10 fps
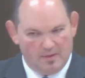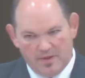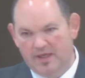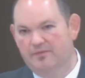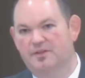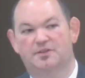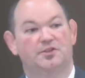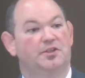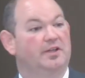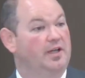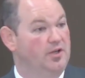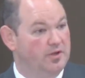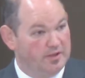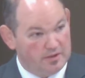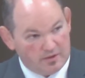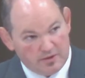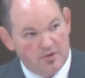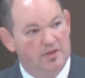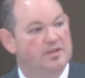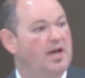Let me give this to you, and you can,
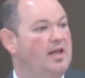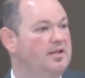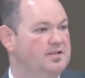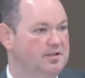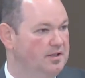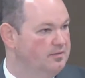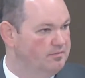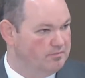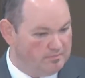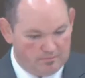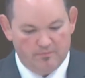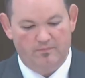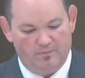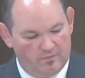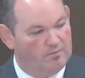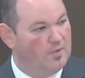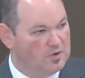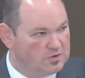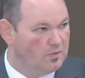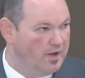you can tie this in
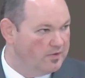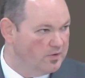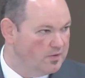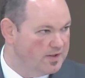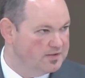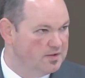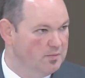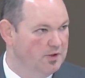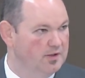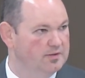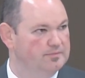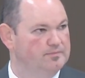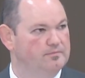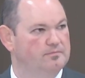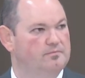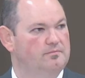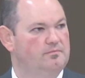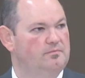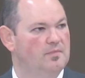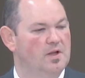most of the way through the rest of the book.
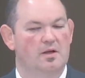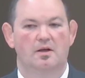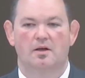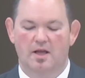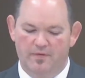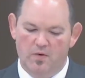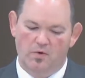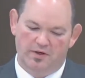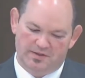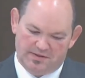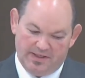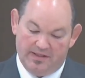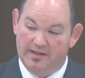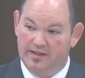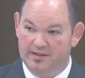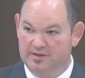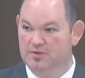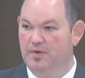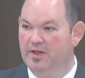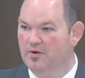If you want to see this,
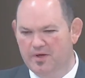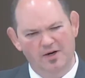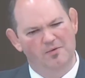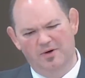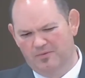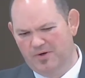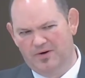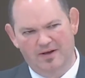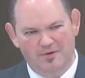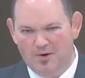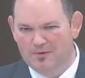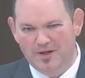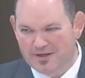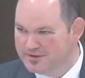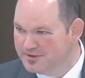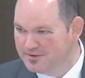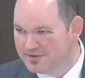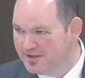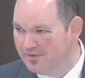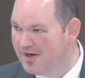because we go, you know what, we don't have a whole lot of
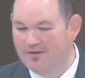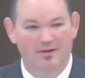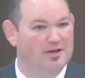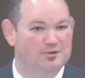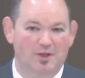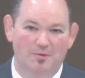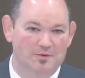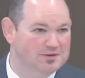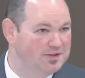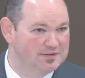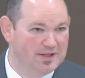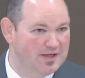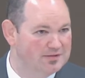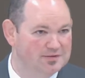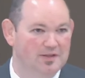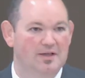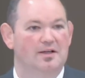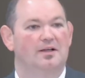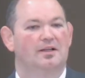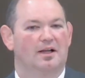Jews here, we don't have a lot of trouble with Gentiles.
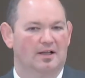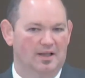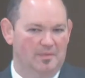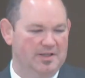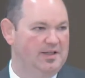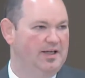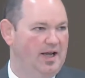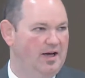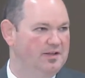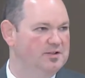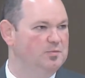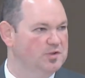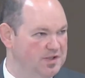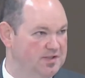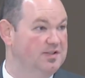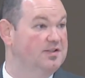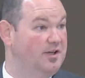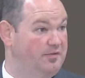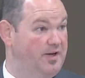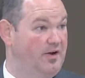Let me tell you how this presents
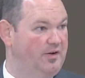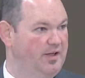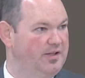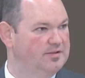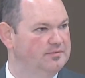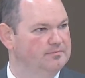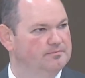itself nowadays.